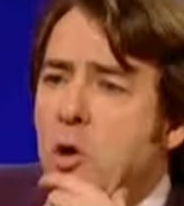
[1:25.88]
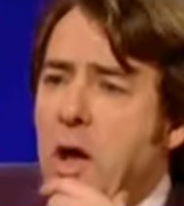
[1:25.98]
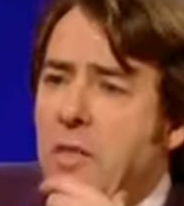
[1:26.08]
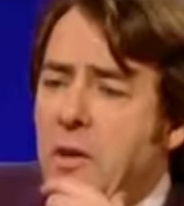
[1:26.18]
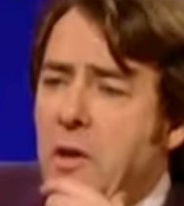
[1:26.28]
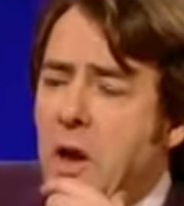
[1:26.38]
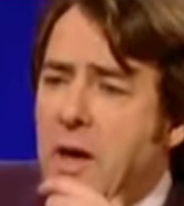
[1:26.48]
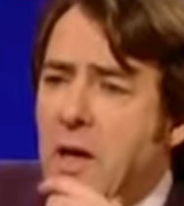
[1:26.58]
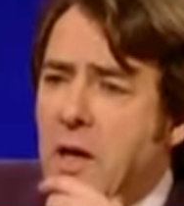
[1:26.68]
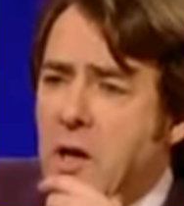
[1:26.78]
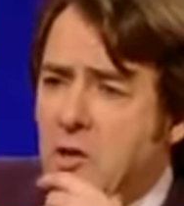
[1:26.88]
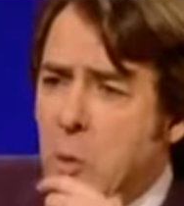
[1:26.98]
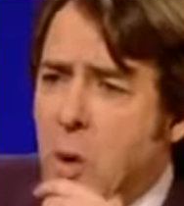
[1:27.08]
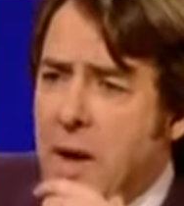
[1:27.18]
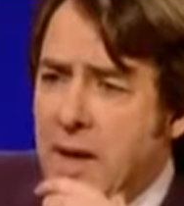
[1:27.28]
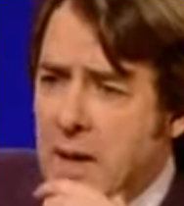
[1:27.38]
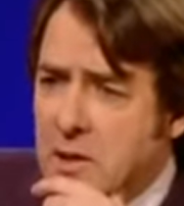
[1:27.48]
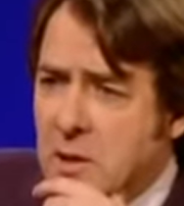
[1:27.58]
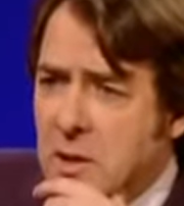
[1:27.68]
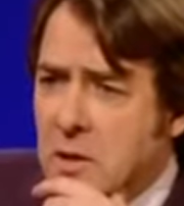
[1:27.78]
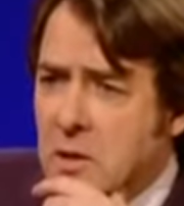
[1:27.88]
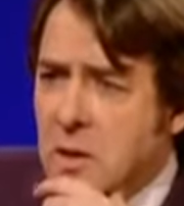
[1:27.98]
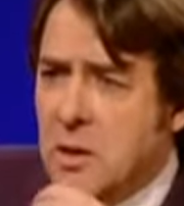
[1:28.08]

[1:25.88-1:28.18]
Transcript: And you like you like a glass of wine occasionally, don't